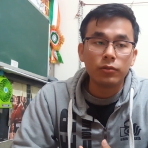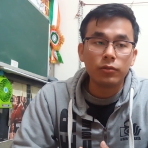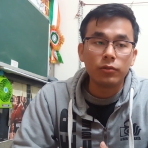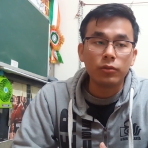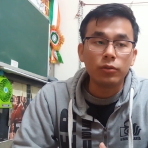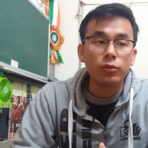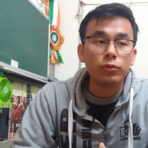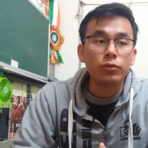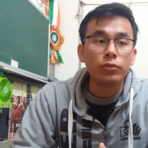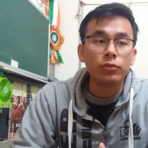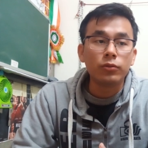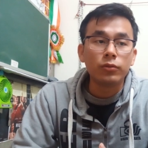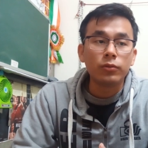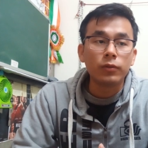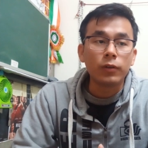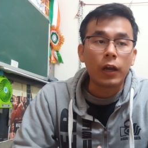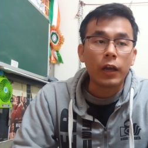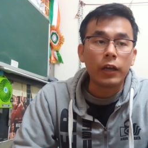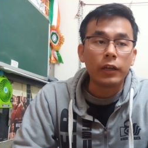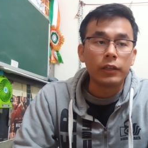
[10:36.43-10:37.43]

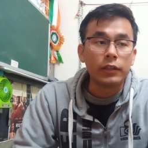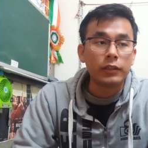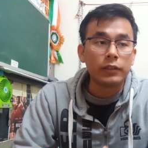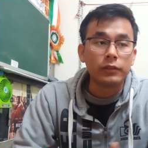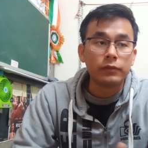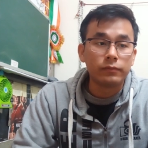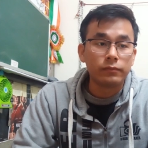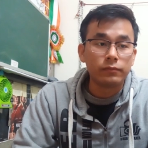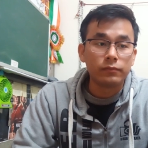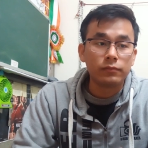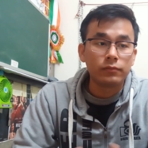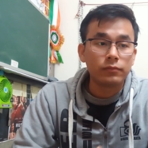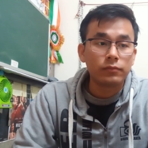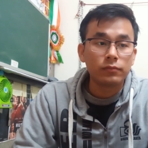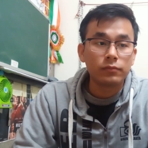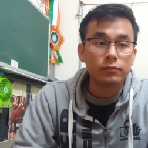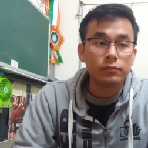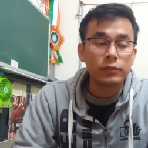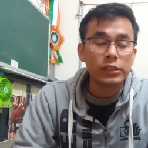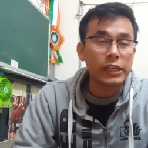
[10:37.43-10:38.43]
And
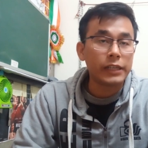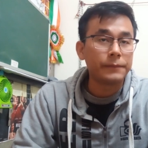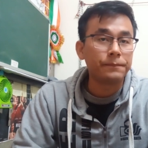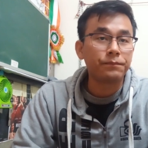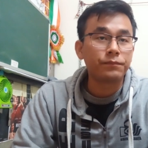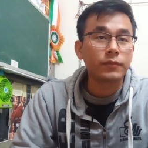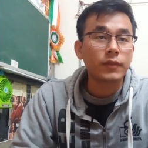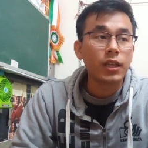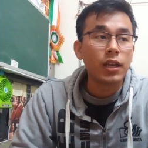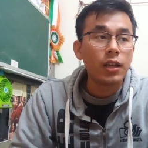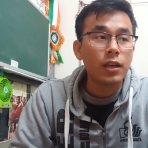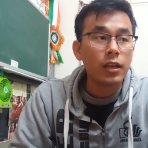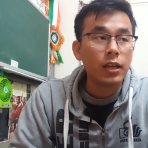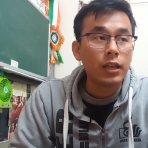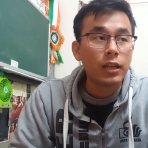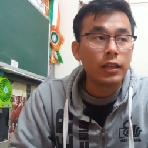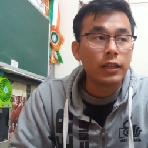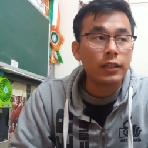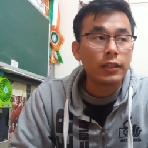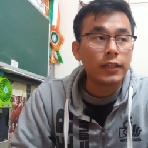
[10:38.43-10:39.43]
yeah,
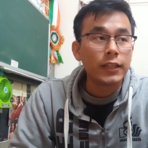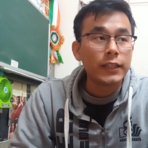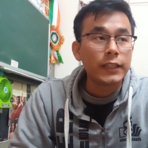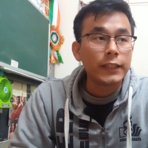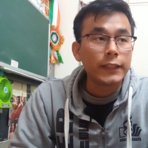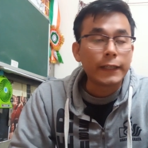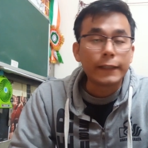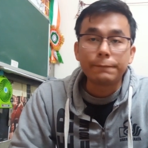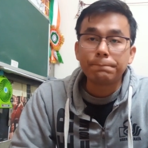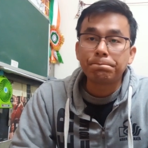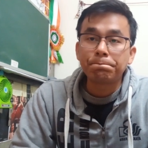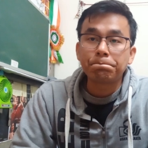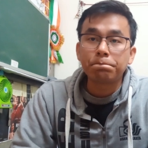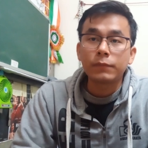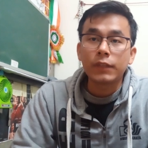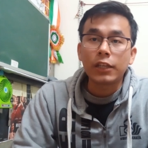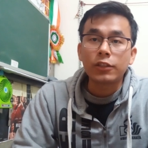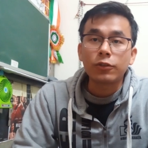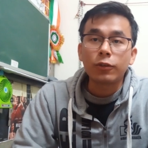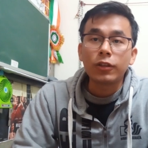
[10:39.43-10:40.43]

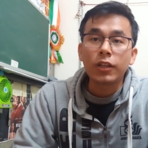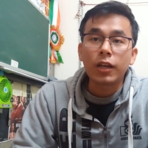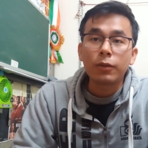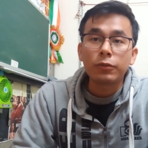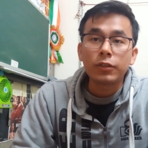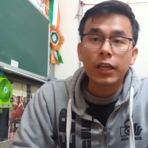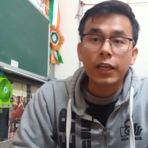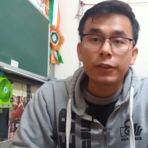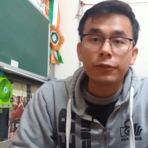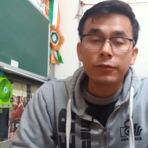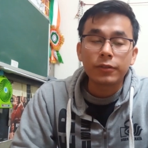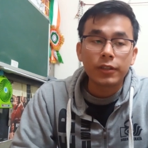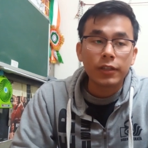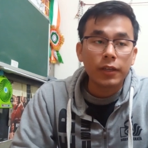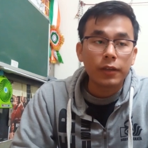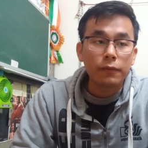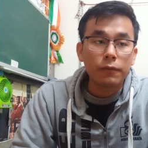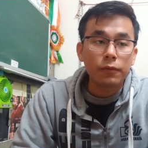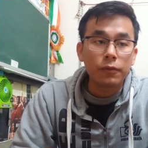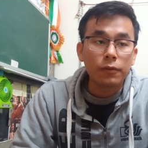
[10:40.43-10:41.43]
that's all I would like to
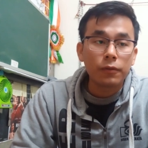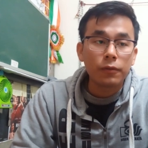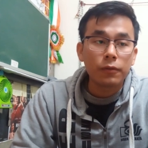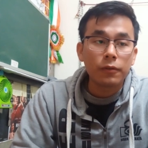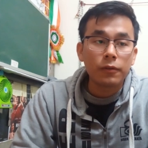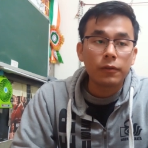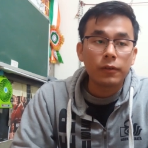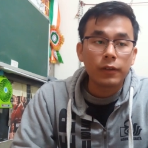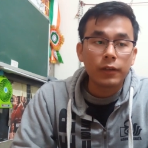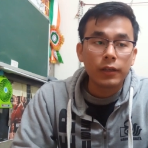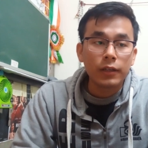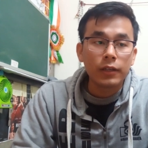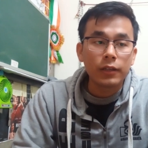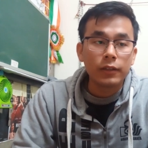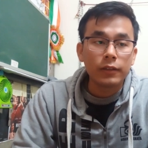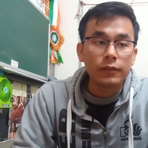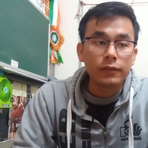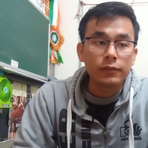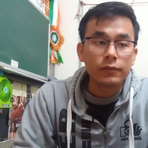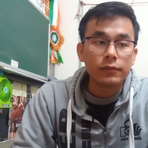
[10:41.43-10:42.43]
say for
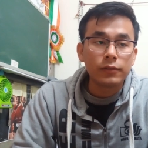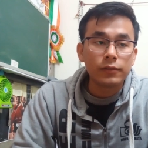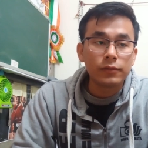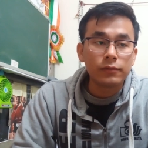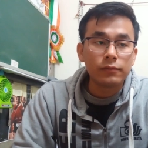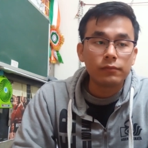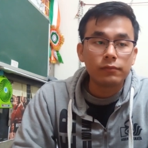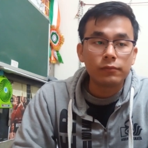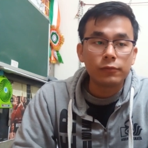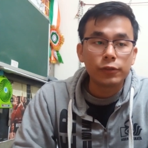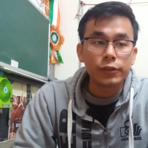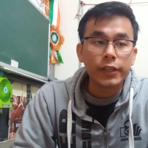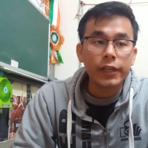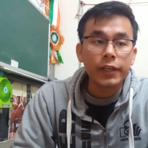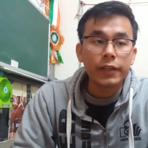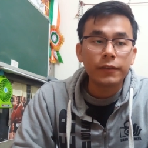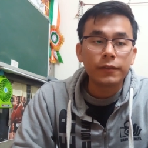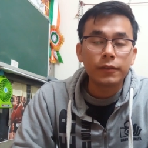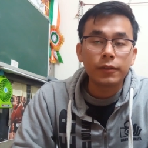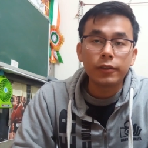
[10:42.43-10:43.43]

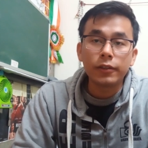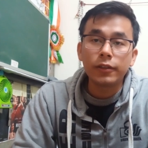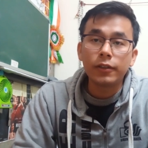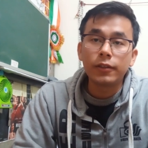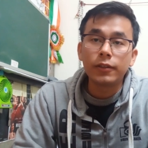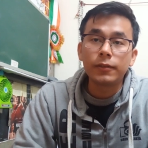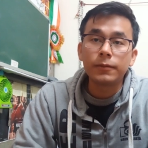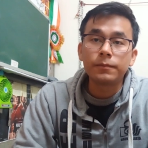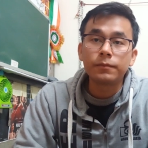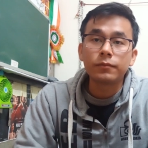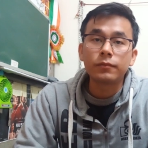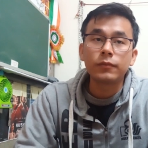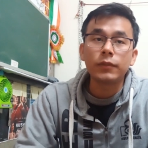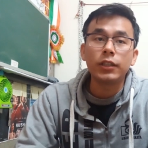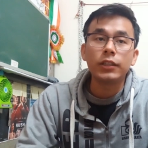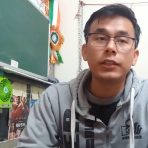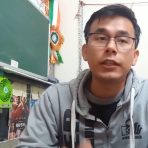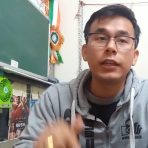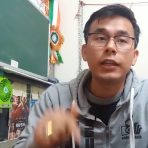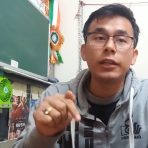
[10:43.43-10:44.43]
today.
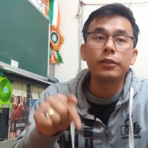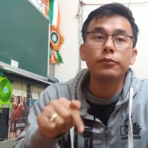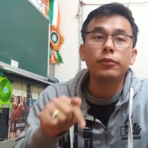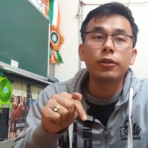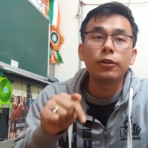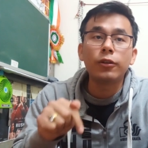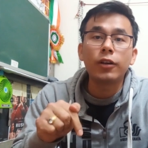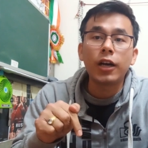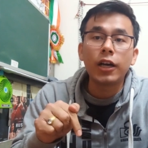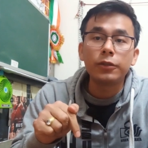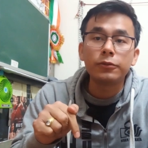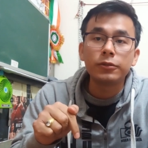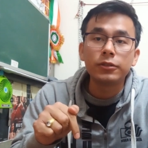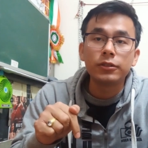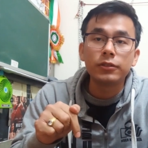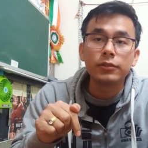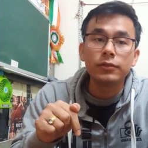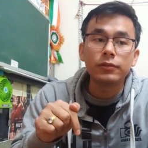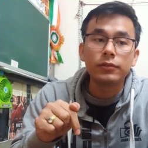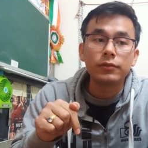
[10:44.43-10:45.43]
In the link below, I
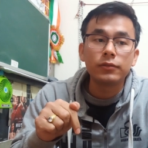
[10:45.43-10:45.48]
would